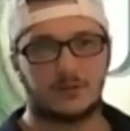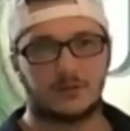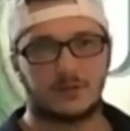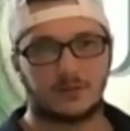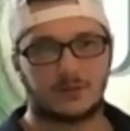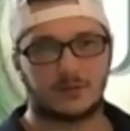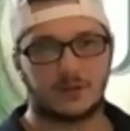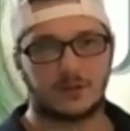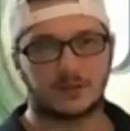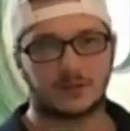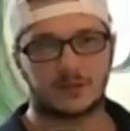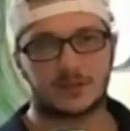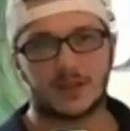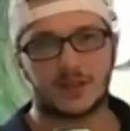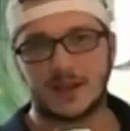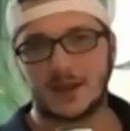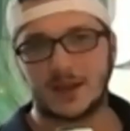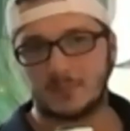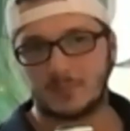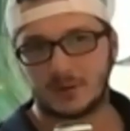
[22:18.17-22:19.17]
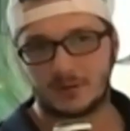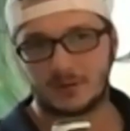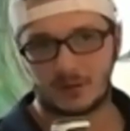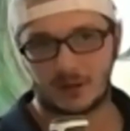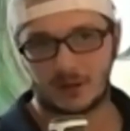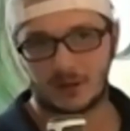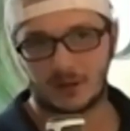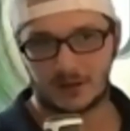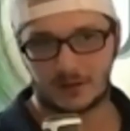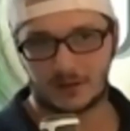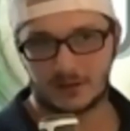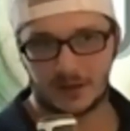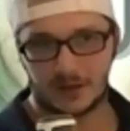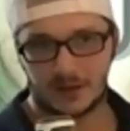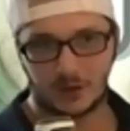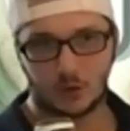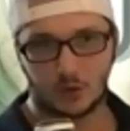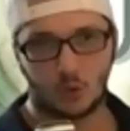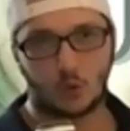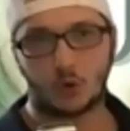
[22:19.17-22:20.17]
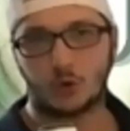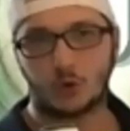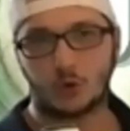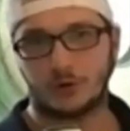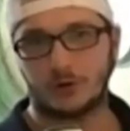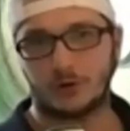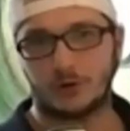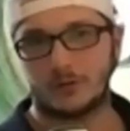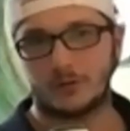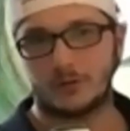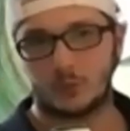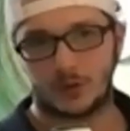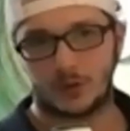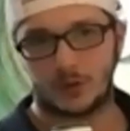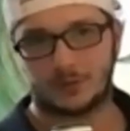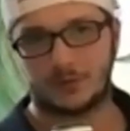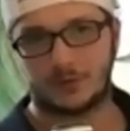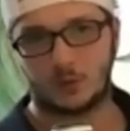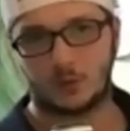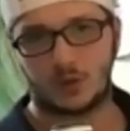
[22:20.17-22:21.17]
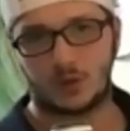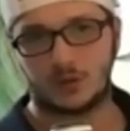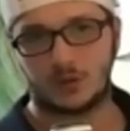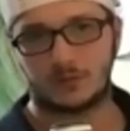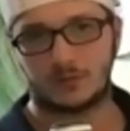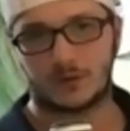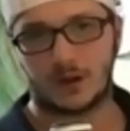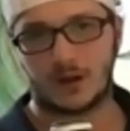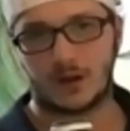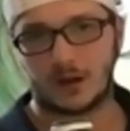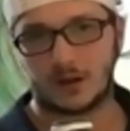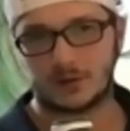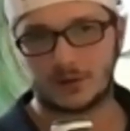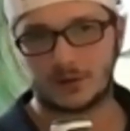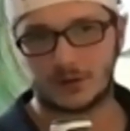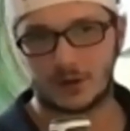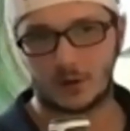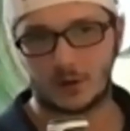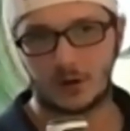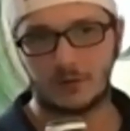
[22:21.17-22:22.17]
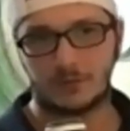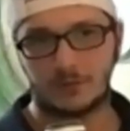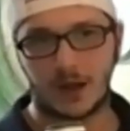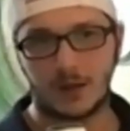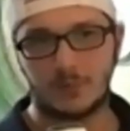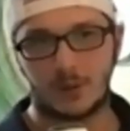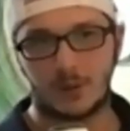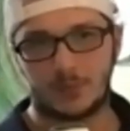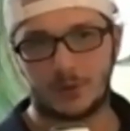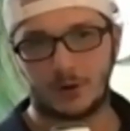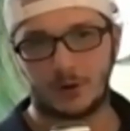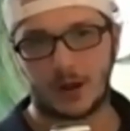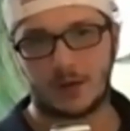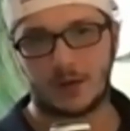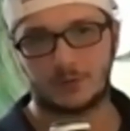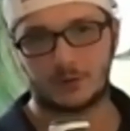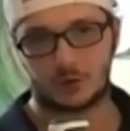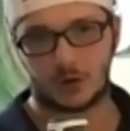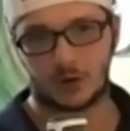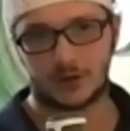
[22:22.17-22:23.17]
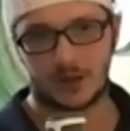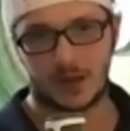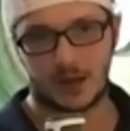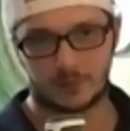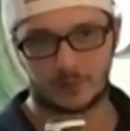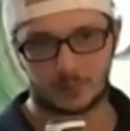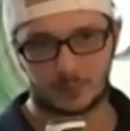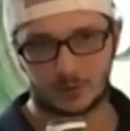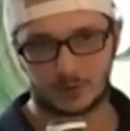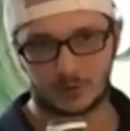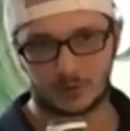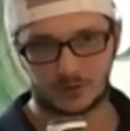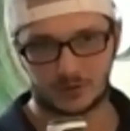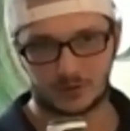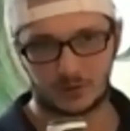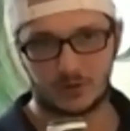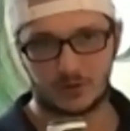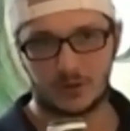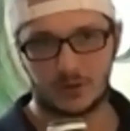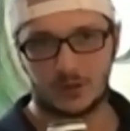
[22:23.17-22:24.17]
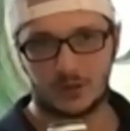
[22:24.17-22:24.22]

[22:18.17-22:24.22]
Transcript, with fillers: this can't be like in order with the will of God. You know, if I'm up there have, trying to have a personal,